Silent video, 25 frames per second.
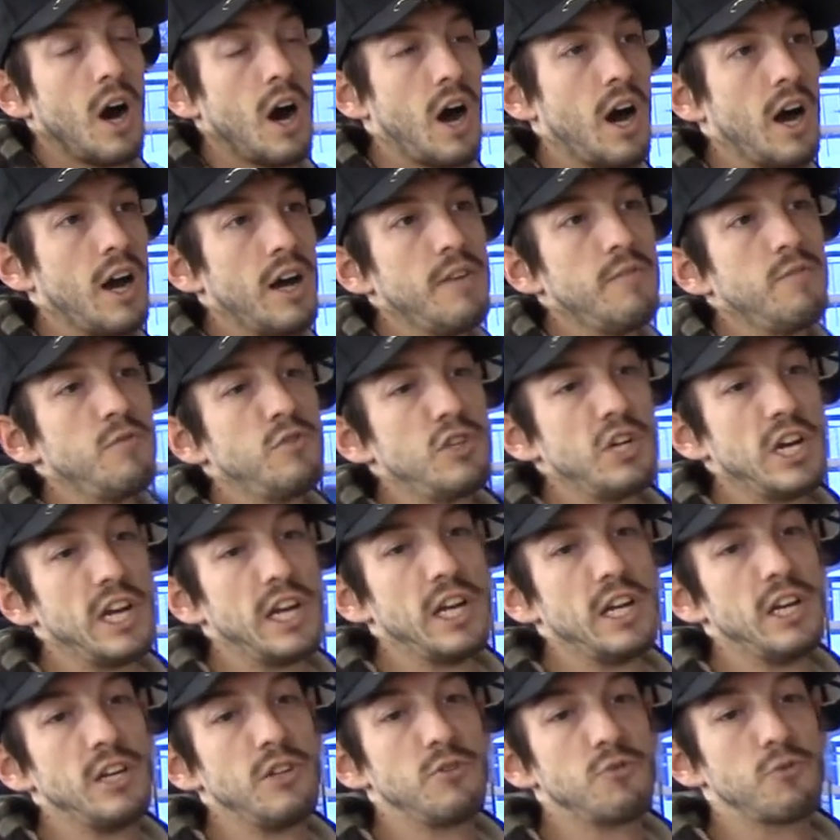I've
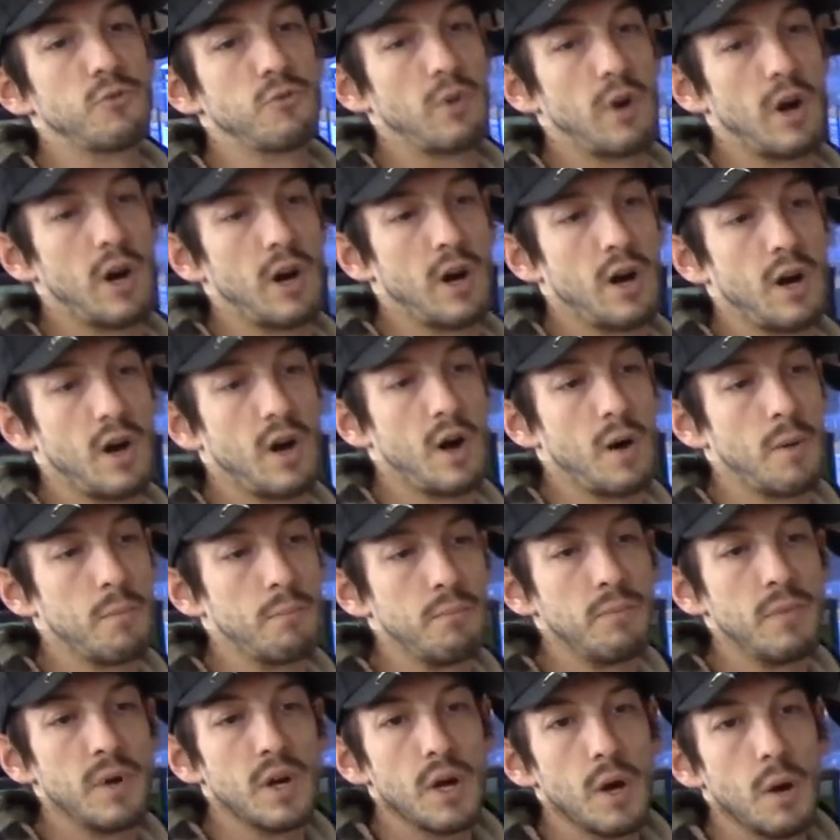changed
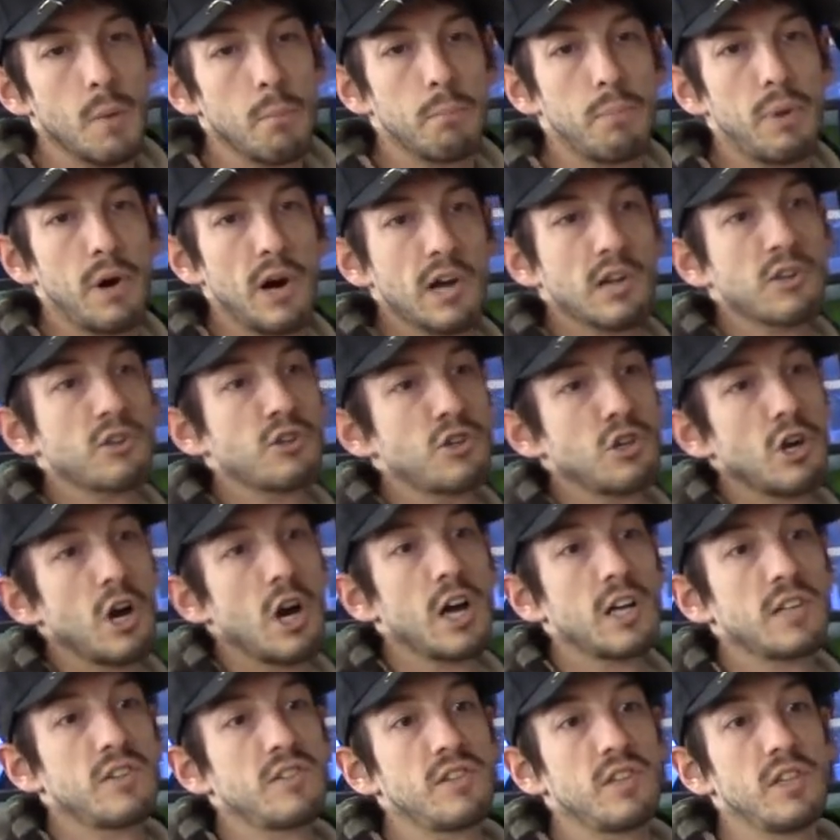from
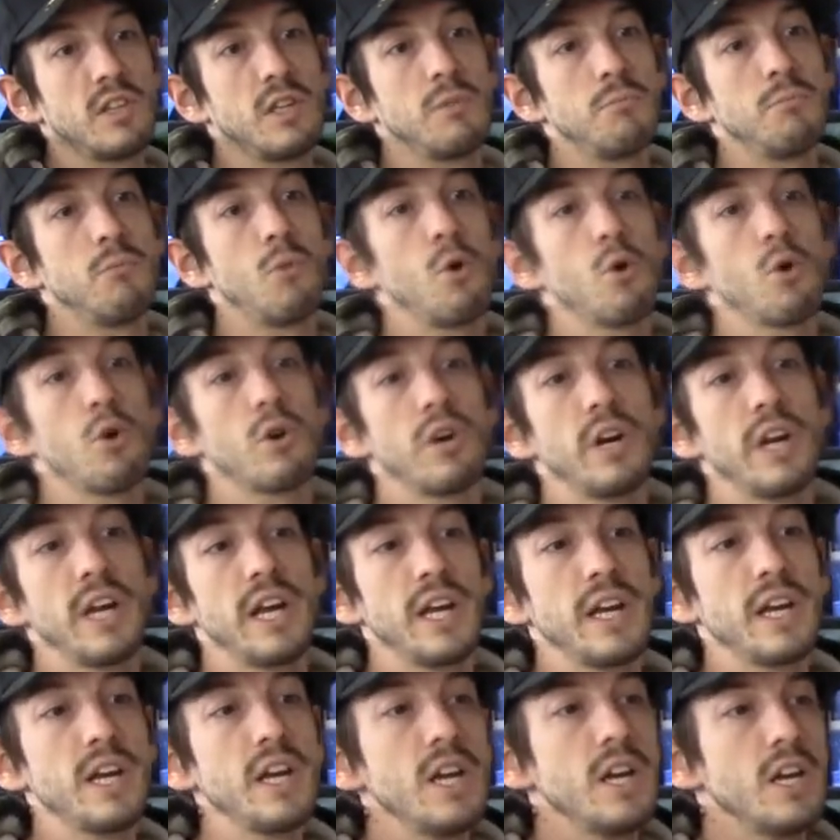buckshots in the
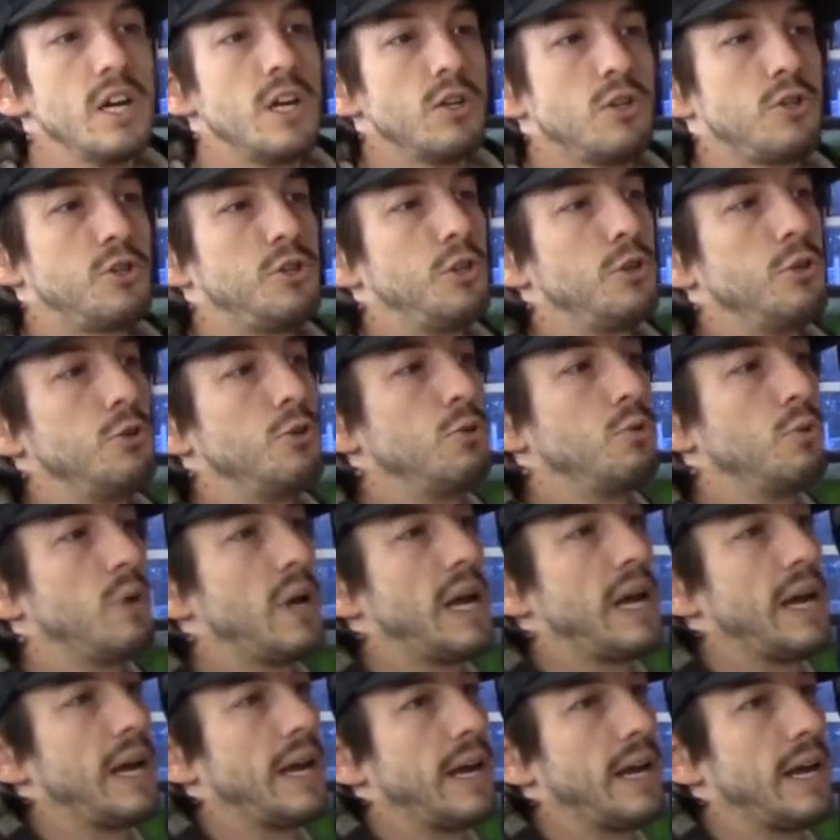morning to
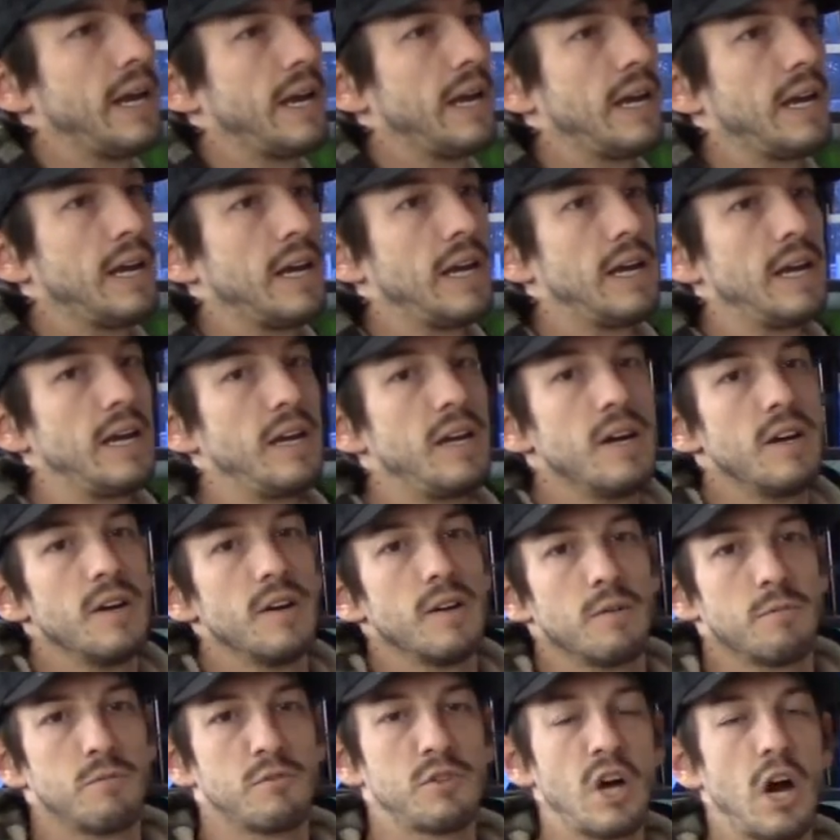a
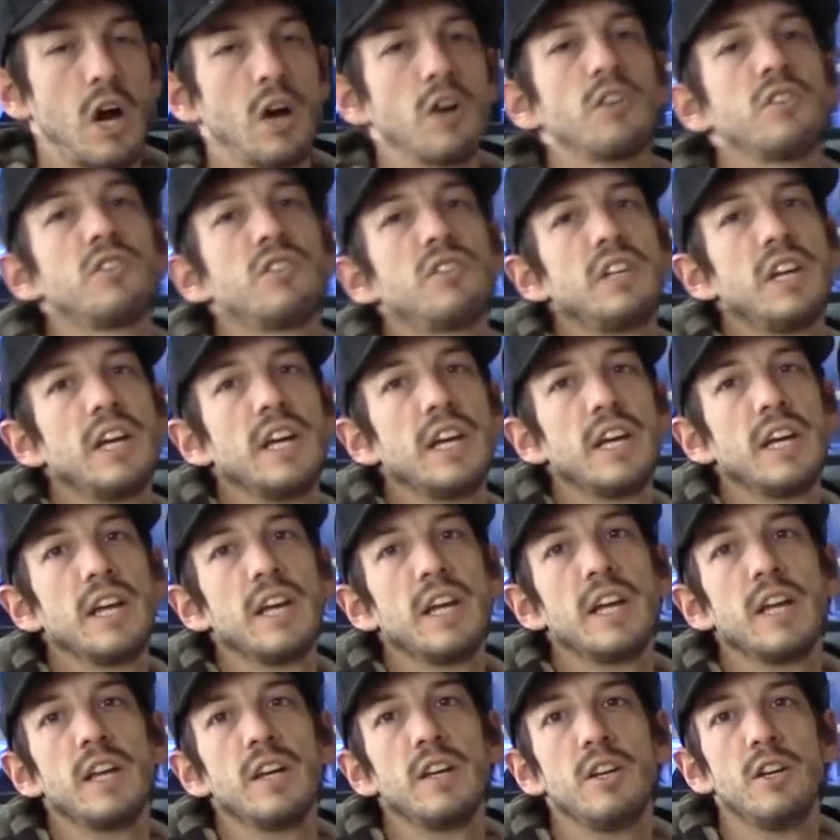
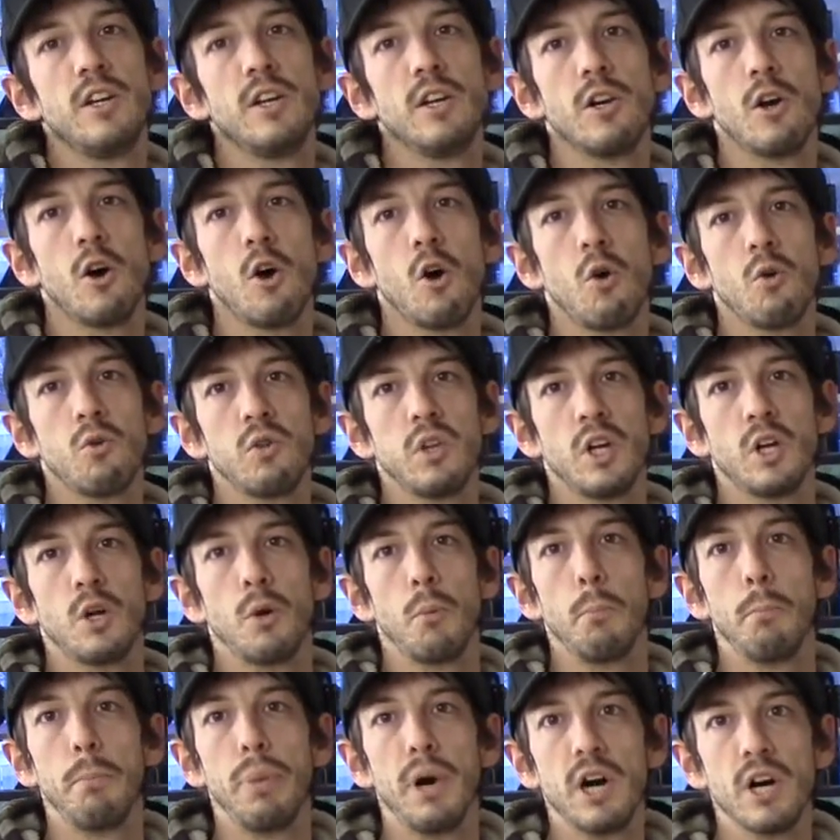tungsten, you know,
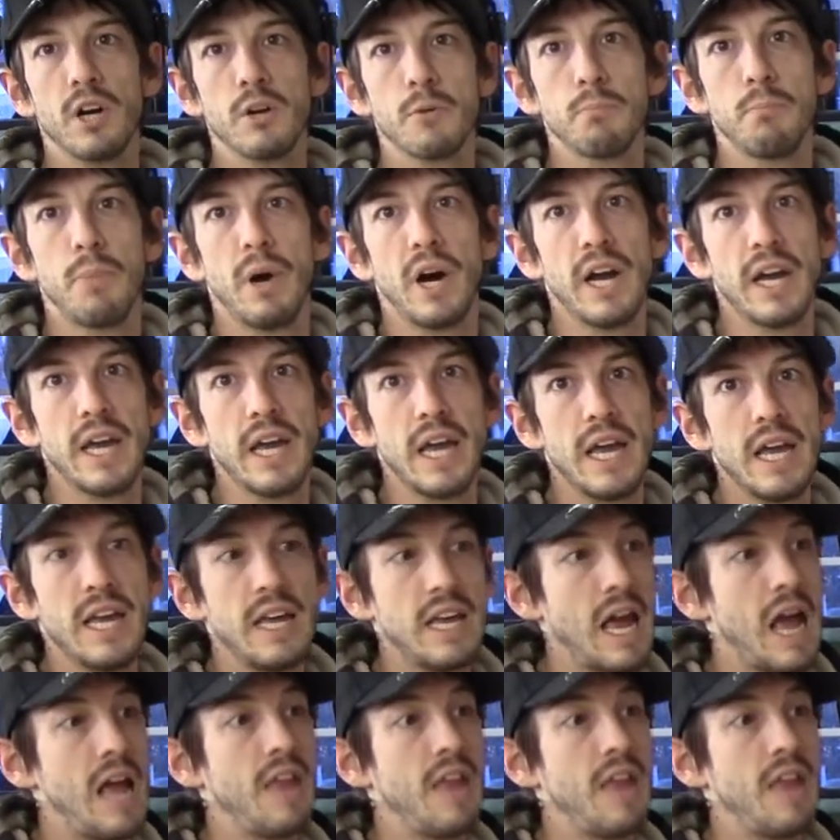little bug bite,